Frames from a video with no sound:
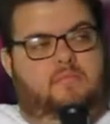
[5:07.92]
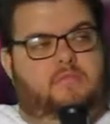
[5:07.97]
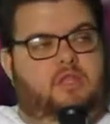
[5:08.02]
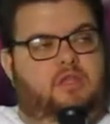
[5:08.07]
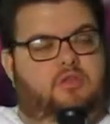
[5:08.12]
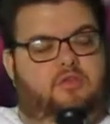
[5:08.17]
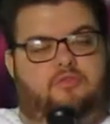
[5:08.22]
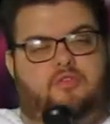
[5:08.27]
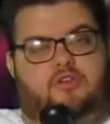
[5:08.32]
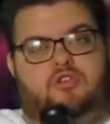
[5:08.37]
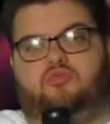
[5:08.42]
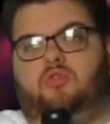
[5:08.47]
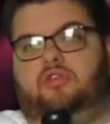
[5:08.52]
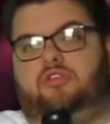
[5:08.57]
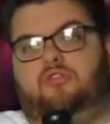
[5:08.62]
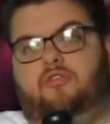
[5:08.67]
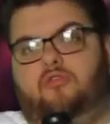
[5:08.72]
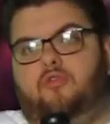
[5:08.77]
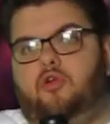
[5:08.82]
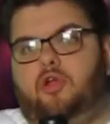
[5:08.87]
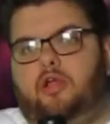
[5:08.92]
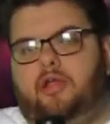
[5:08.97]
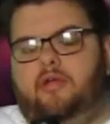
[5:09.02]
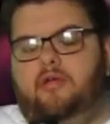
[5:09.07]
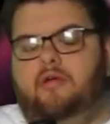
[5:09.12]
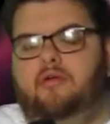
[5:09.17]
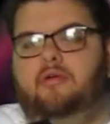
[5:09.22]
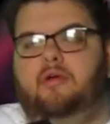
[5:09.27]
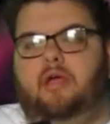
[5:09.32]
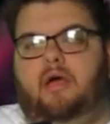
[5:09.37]
Your first run's free,
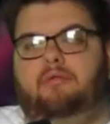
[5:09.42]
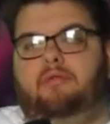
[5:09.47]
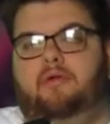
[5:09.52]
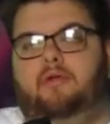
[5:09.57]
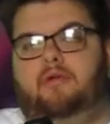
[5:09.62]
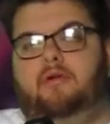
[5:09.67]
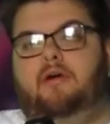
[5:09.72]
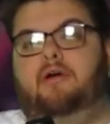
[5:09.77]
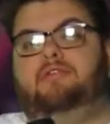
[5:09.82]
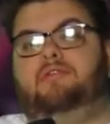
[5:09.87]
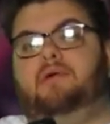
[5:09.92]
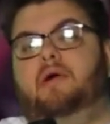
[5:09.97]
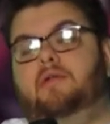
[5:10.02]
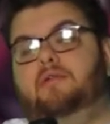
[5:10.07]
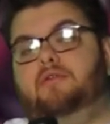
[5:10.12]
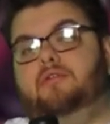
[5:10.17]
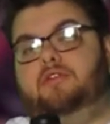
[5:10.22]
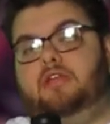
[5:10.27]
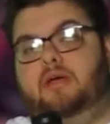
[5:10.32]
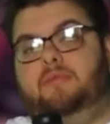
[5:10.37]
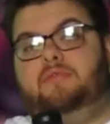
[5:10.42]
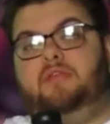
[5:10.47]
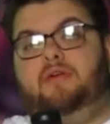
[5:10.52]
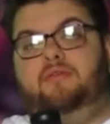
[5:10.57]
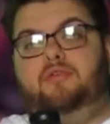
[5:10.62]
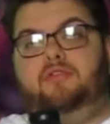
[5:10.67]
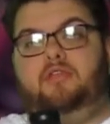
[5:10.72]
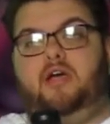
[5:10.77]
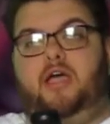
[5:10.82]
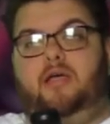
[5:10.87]
and then it costs 100 gems
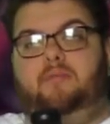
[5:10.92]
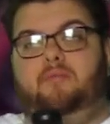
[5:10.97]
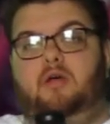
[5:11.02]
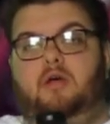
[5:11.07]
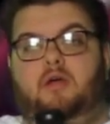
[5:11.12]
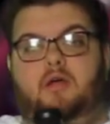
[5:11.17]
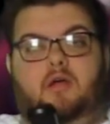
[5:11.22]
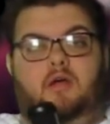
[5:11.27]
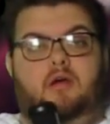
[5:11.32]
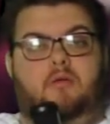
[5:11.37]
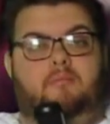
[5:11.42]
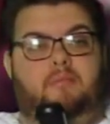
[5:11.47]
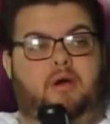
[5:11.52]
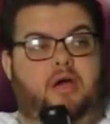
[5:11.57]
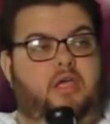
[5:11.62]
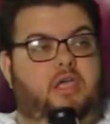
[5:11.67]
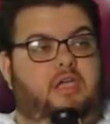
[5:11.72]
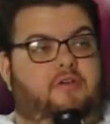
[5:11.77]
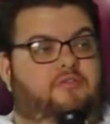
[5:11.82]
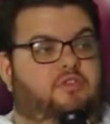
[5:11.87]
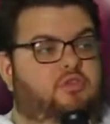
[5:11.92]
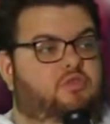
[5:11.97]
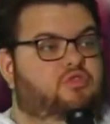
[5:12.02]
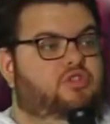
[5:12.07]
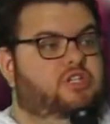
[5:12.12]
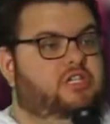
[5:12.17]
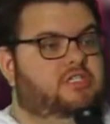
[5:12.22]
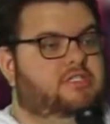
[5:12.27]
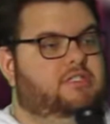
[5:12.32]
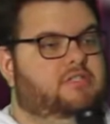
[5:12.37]
every time. But if you
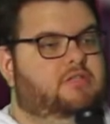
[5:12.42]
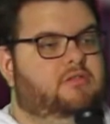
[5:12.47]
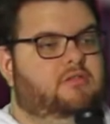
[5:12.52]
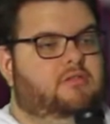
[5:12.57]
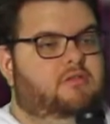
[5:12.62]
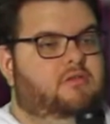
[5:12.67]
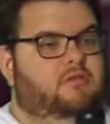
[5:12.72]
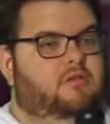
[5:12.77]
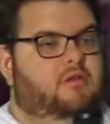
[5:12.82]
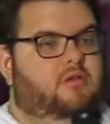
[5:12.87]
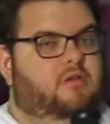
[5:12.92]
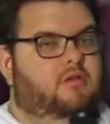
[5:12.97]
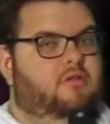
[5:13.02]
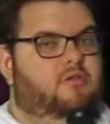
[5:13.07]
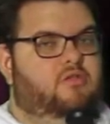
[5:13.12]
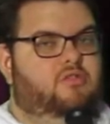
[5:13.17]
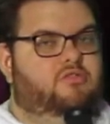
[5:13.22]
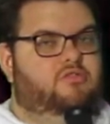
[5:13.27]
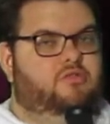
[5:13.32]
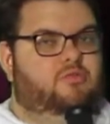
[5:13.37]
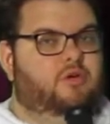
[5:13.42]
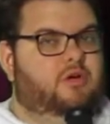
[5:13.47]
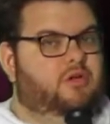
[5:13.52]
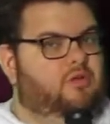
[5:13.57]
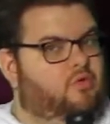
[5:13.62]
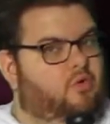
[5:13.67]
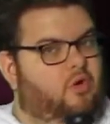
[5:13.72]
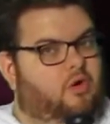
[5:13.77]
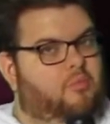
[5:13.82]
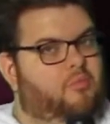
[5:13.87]
just do a
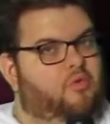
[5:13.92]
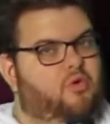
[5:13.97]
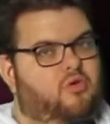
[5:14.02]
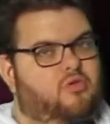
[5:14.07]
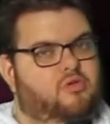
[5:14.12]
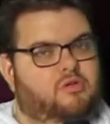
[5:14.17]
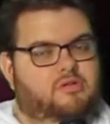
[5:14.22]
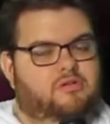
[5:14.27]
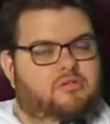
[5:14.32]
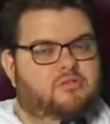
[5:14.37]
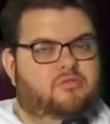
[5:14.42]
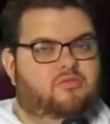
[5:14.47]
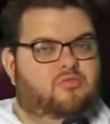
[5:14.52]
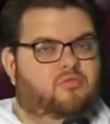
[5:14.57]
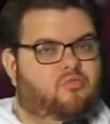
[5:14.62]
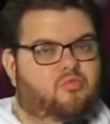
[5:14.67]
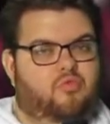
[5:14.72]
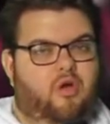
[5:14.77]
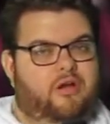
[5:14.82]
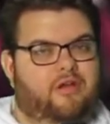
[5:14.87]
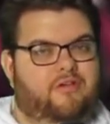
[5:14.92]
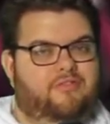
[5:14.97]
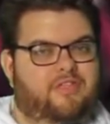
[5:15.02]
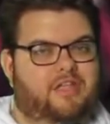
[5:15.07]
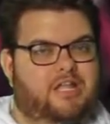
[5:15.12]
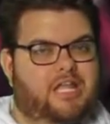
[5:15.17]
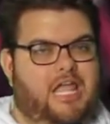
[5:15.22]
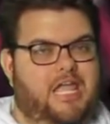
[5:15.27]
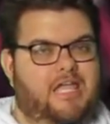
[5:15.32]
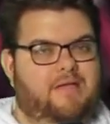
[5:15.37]
normal run of the
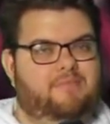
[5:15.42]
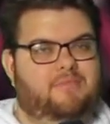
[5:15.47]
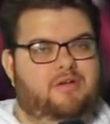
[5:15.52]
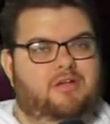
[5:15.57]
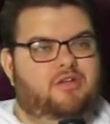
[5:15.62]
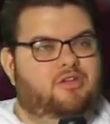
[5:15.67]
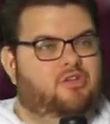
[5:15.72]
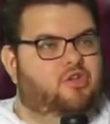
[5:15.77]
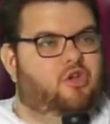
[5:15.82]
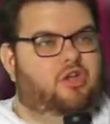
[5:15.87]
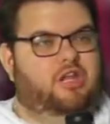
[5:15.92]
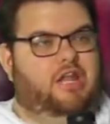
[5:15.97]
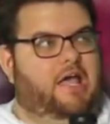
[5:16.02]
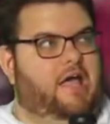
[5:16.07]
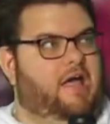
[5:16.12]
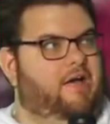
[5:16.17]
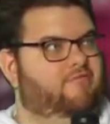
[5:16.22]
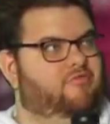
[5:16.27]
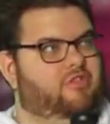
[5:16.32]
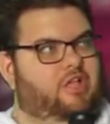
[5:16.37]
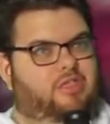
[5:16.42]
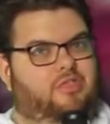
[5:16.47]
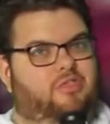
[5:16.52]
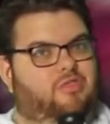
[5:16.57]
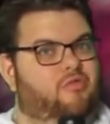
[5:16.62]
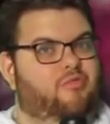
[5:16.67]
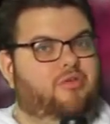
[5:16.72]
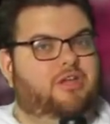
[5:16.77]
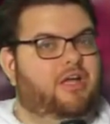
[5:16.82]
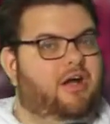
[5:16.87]
game, you're gonna have like
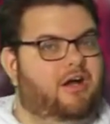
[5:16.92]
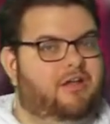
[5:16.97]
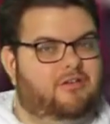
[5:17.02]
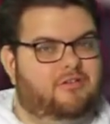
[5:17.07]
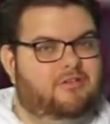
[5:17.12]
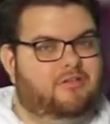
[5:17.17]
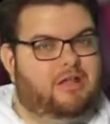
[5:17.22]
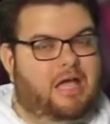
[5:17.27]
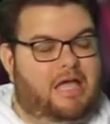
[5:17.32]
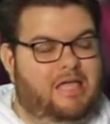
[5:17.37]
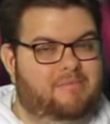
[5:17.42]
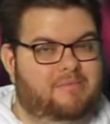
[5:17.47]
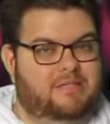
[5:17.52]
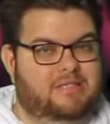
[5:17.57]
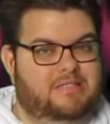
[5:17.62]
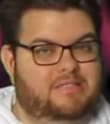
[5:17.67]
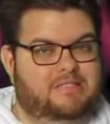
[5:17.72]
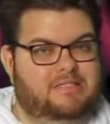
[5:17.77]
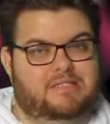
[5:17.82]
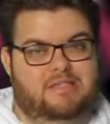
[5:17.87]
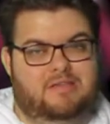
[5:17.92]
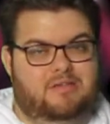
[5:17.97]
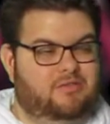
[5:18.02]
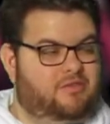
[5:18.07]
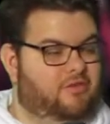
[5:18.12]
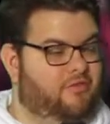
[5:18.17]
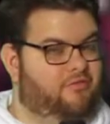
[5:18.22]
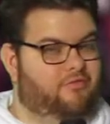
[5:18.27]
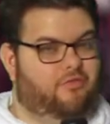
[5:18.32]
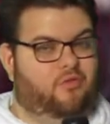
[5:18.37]
300 diamonds
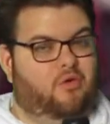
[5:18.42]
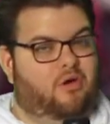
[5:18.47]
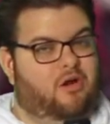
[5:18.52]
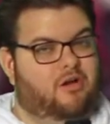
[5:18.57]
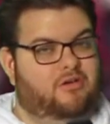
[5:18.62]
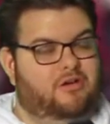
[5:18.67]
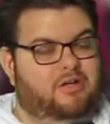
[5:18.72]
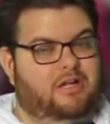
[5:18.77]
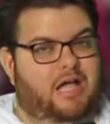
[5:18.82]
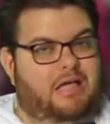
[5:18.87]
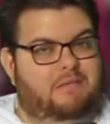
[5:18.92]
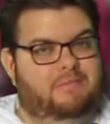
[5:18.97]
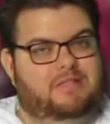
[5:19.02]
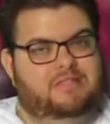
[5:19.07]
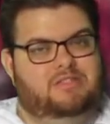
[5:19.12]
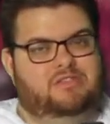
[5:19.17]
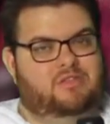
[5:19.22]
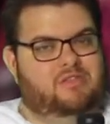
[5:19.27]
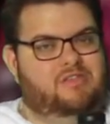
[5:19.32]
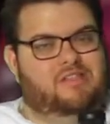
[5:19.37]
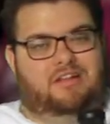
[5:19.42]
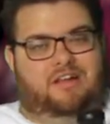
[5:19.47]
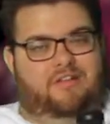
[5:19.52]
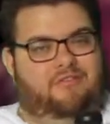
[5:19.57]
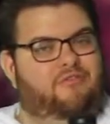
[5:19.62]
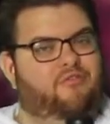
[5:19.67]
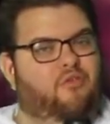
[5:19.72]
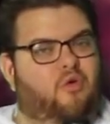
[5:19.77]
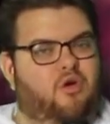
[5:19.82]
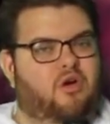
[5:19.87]
to 400 diamonds, so you can get
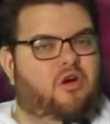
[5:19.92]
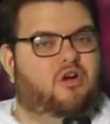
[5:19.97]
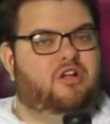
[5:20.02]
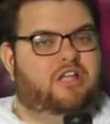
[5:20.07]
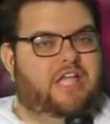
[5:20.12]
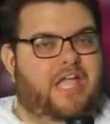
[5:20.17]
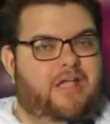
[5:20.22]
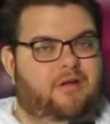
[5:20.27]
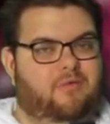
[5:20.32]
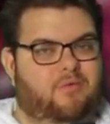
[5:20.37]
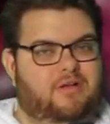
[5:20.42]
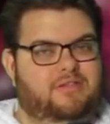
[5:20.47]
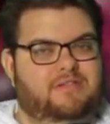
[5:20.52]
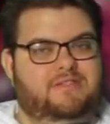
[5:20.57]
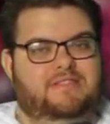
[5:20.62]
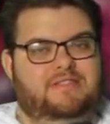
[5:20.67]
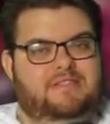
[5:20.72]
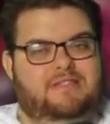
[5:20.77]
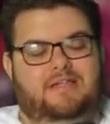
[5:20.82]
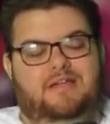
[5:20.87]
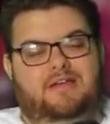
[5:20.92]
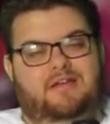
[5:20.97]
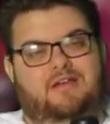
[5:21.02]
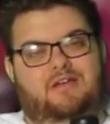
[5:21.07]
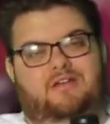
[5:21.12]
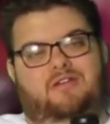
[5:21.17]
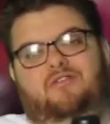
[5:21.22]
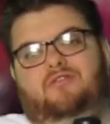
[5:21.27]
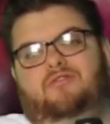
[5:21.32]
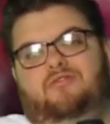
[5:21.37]
4 arcade runs
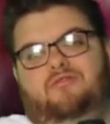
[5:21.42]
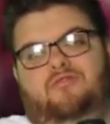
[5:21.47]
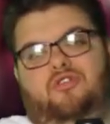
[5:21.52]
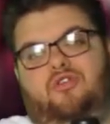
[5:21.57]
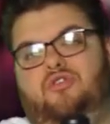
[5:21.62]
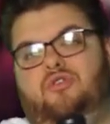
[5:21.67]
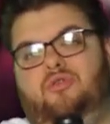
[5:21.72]
for